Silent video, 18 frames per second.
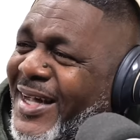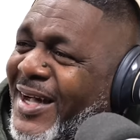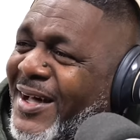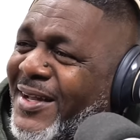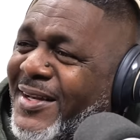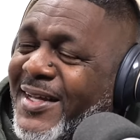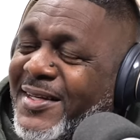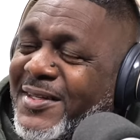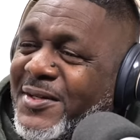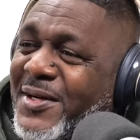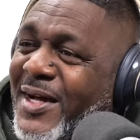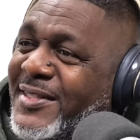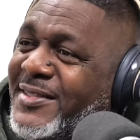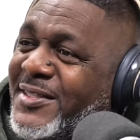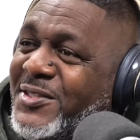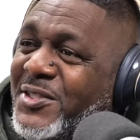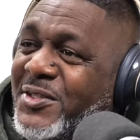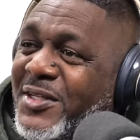All I know, I
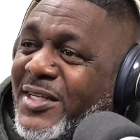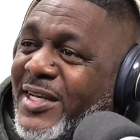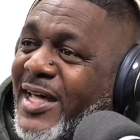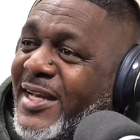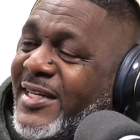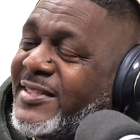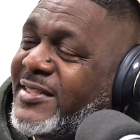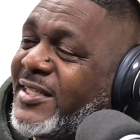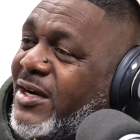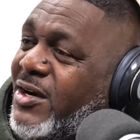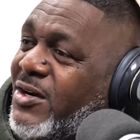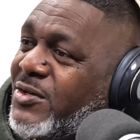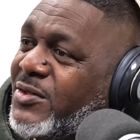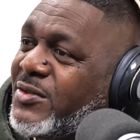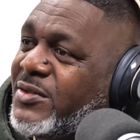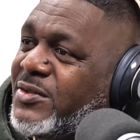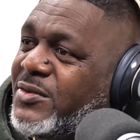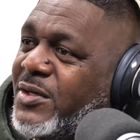just hear a lot of
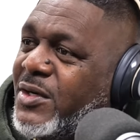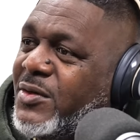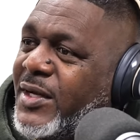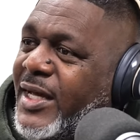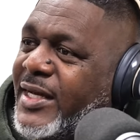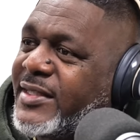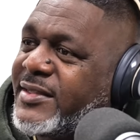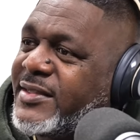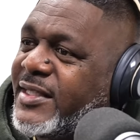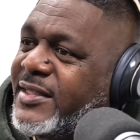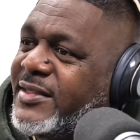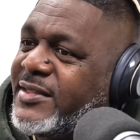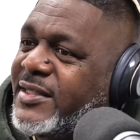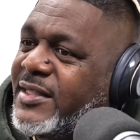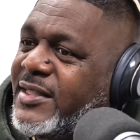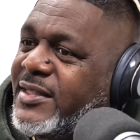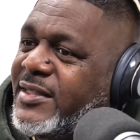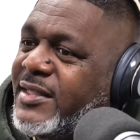talk. You know, like I say,
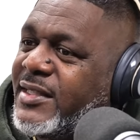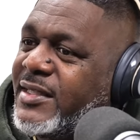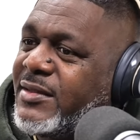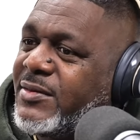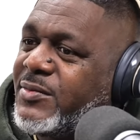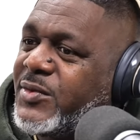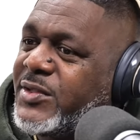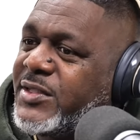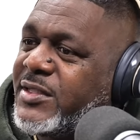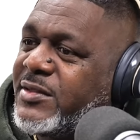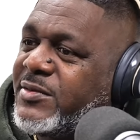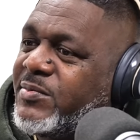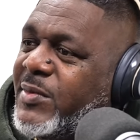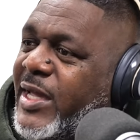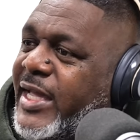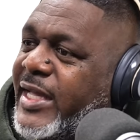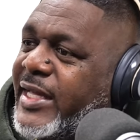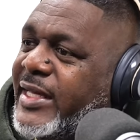Gene Deal was his
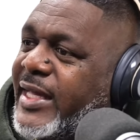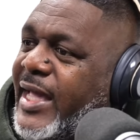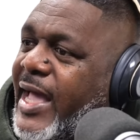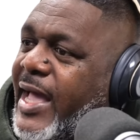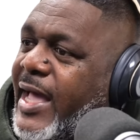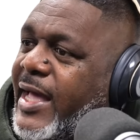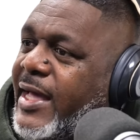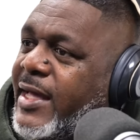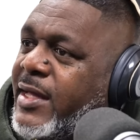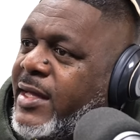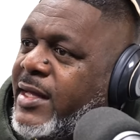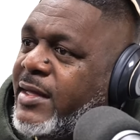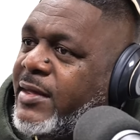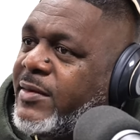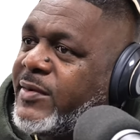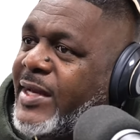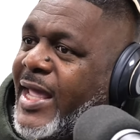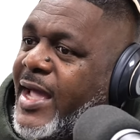main guy.
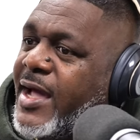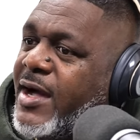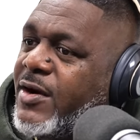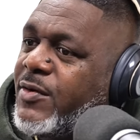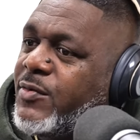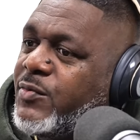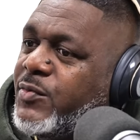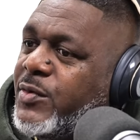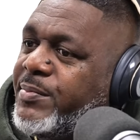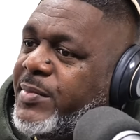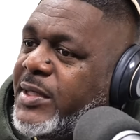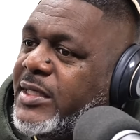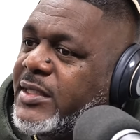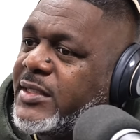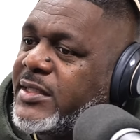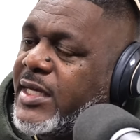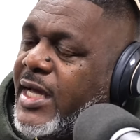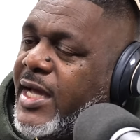Now would be
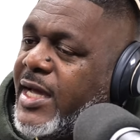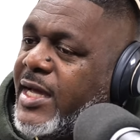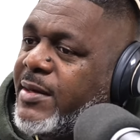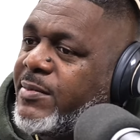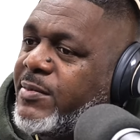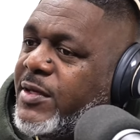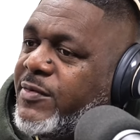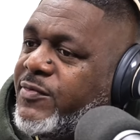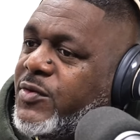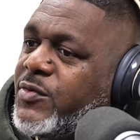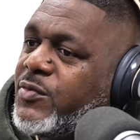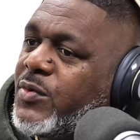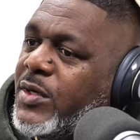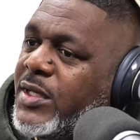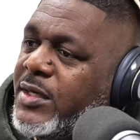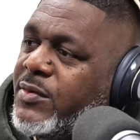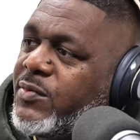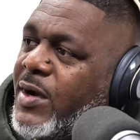the time if you
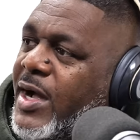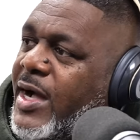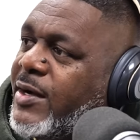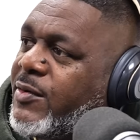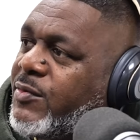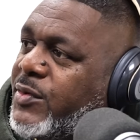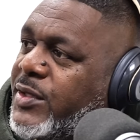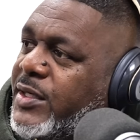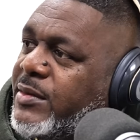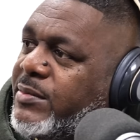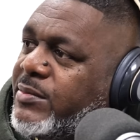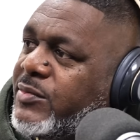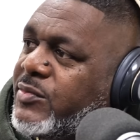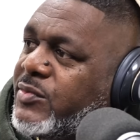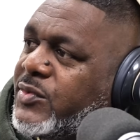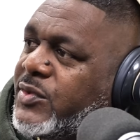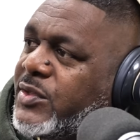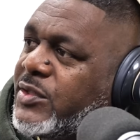really rock with him
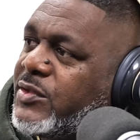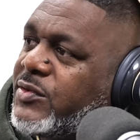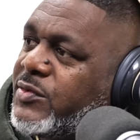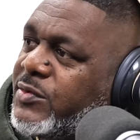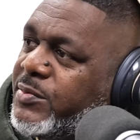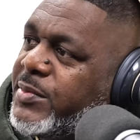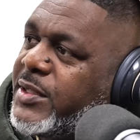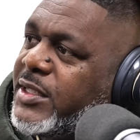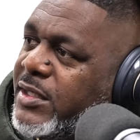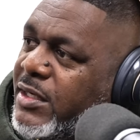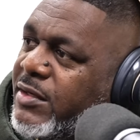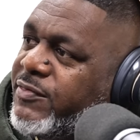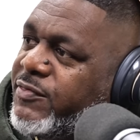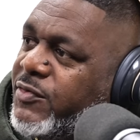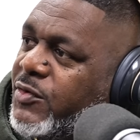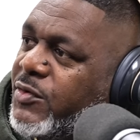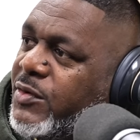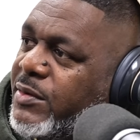to, to be there
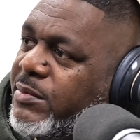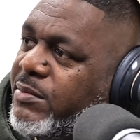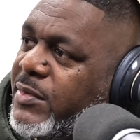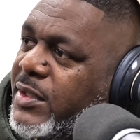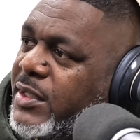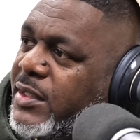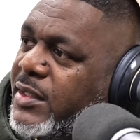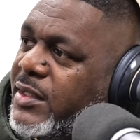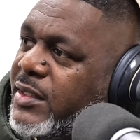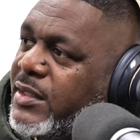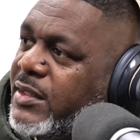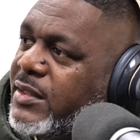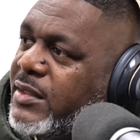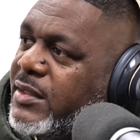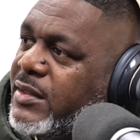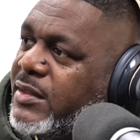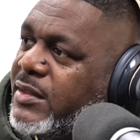for him. Yeah, well, he